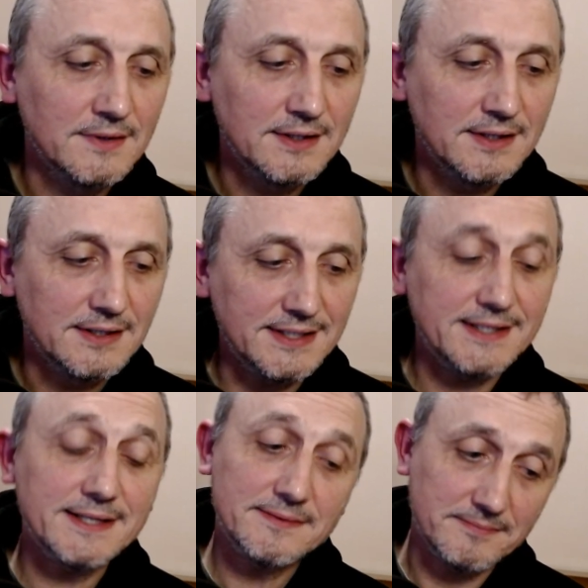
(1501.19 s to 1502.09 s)

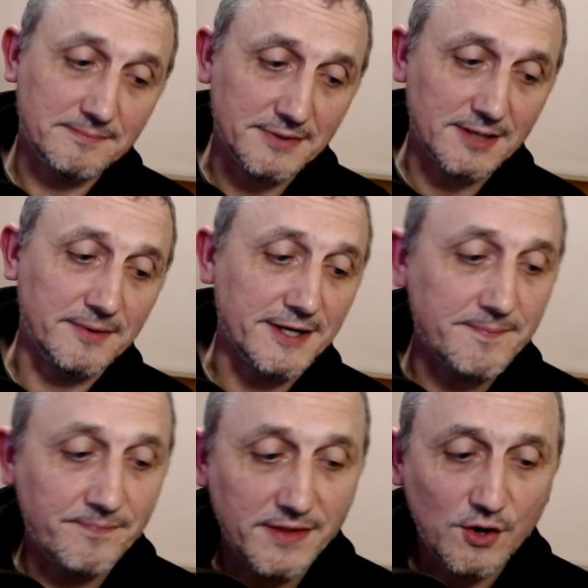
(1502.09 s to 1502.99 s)
Dear blah blah,
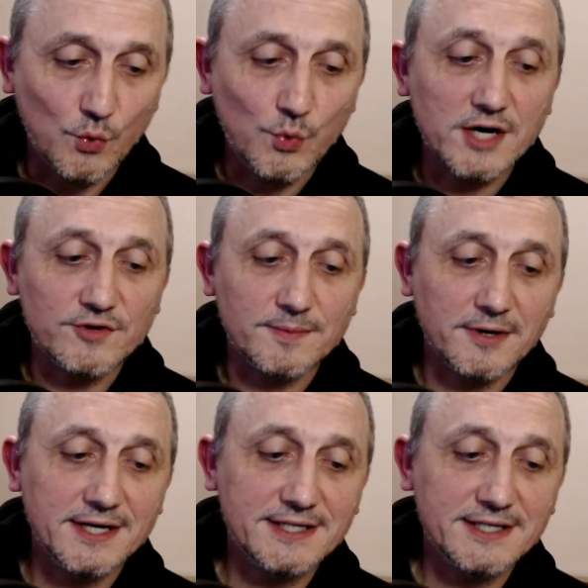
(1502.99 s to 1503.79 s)
we are replying to